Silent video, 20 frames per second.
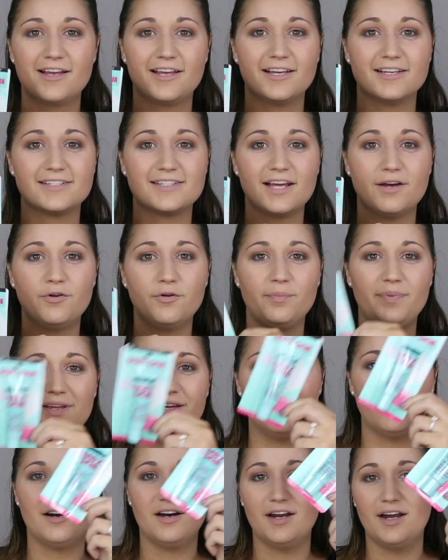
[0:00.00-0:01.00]
Guess that will
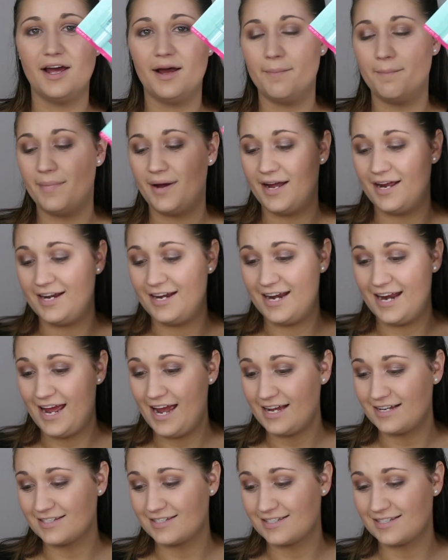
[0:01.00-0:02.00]
be on my
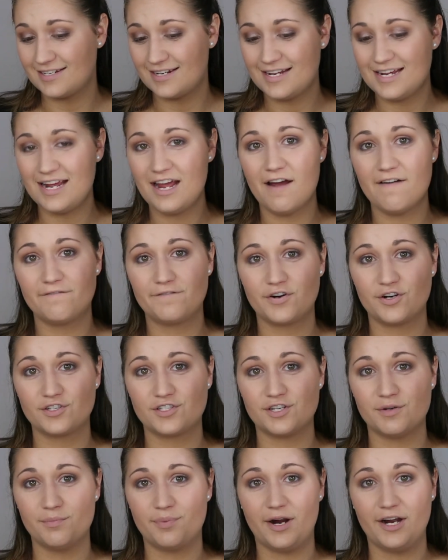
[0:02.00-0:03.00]
next
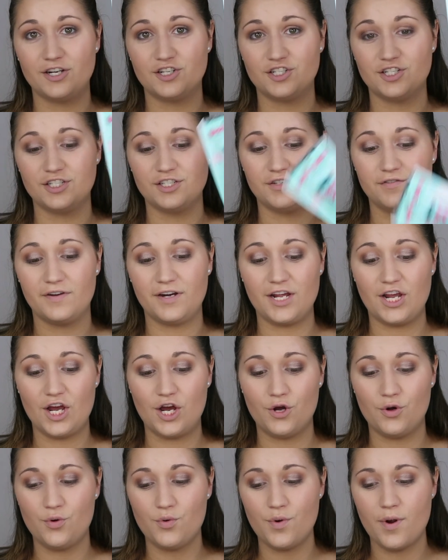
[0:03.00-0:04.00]
first impressions
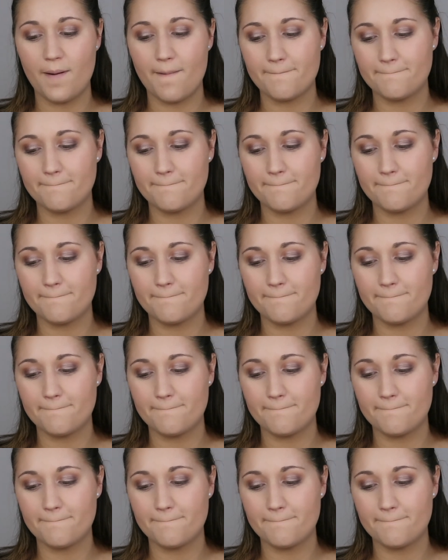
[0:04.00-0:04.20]
video.